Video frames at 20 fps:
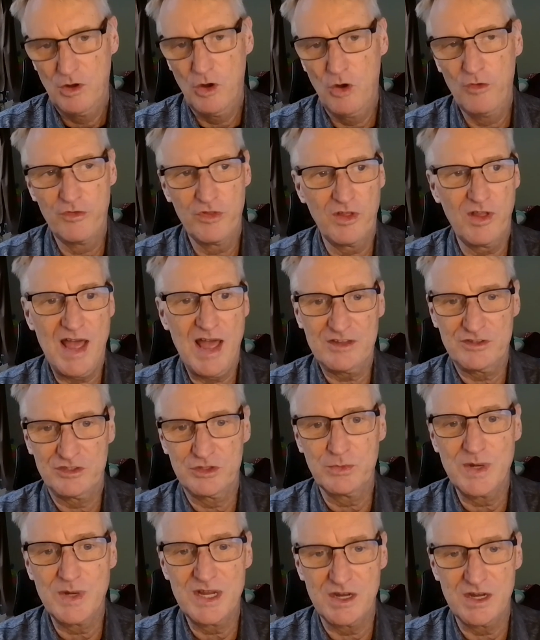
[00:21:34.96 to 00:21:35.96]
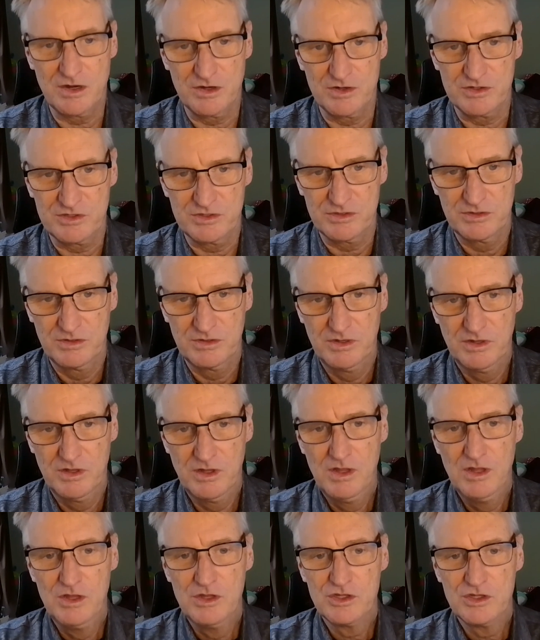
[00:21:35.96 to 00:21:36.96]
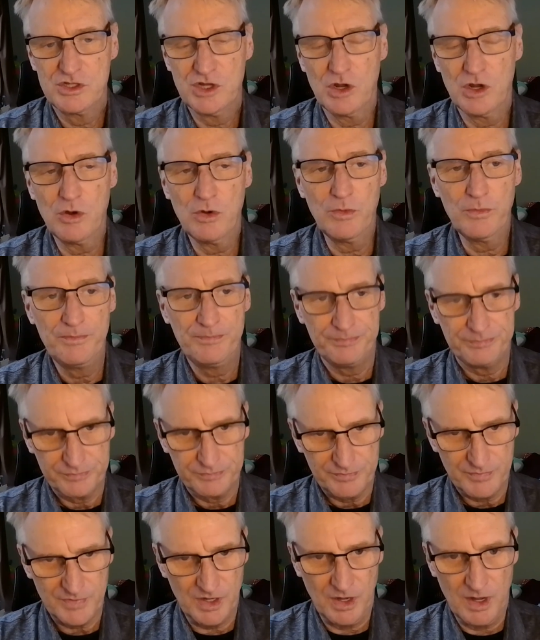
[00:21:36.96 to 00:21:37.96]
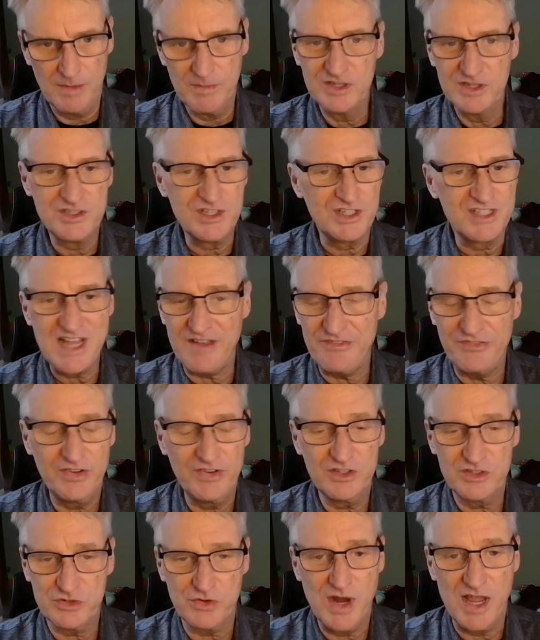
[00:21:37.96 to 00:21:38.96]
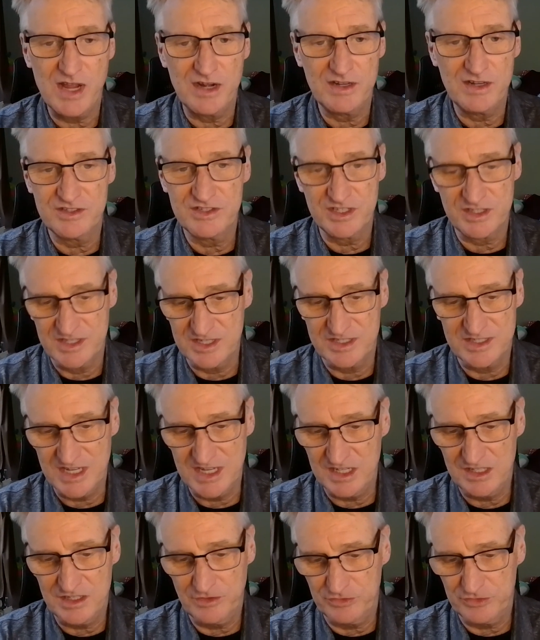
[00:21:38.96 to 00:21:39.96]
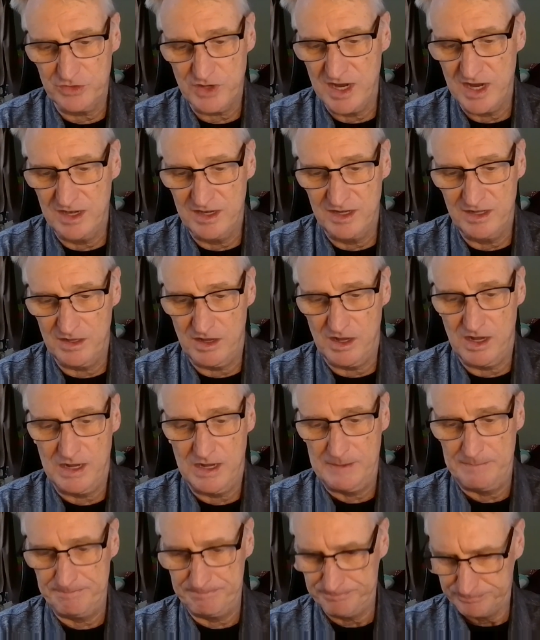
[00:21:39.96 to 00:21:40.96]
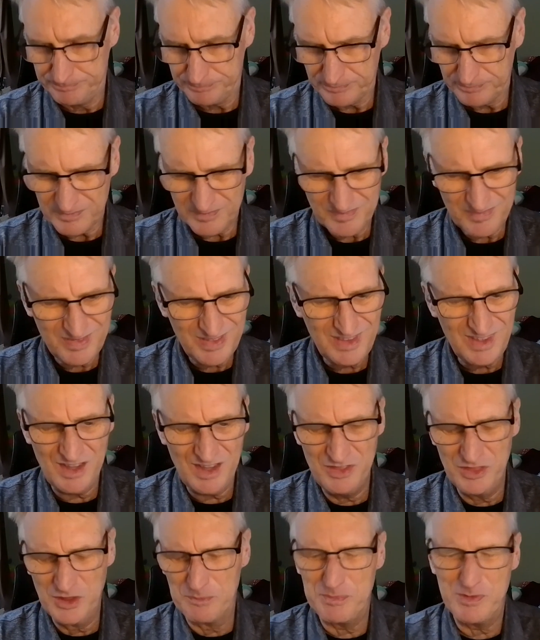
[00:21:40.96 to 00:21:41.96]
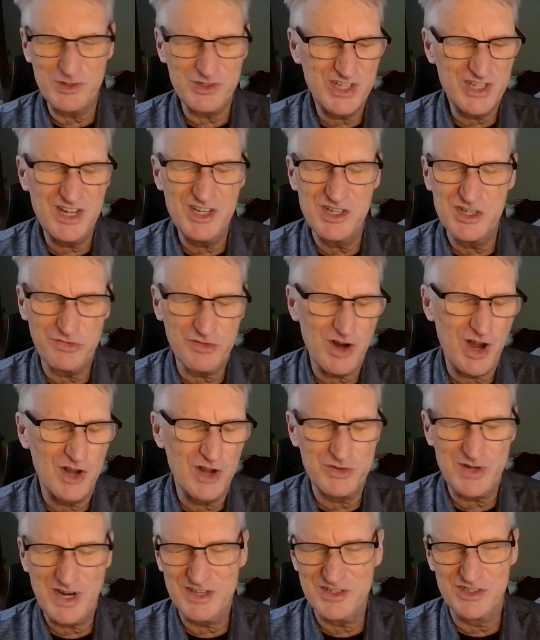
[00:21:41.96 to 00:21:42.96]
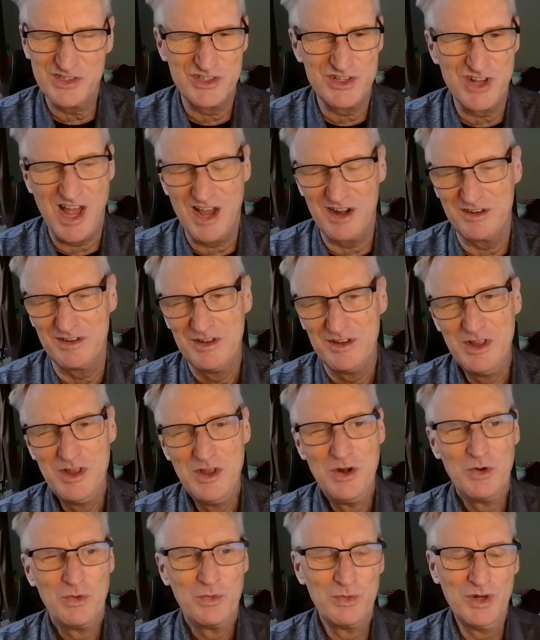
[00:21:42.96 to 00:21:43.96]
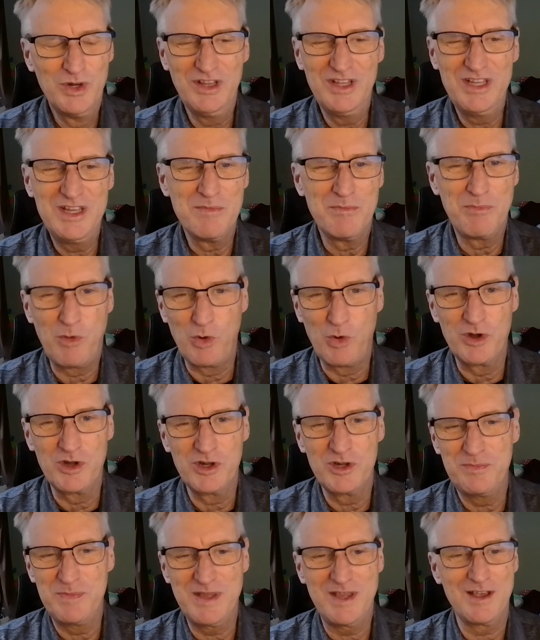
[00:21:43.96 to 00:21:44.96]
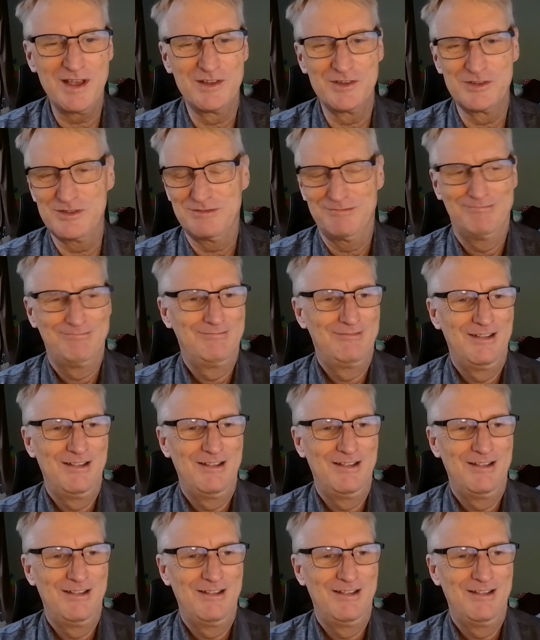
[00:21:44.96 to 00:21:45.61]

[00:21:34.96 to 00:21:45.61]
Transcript: over the last three years. So um, it's a definite trend. It's a distinctive trend. Um, the percentage of contracts is not really important because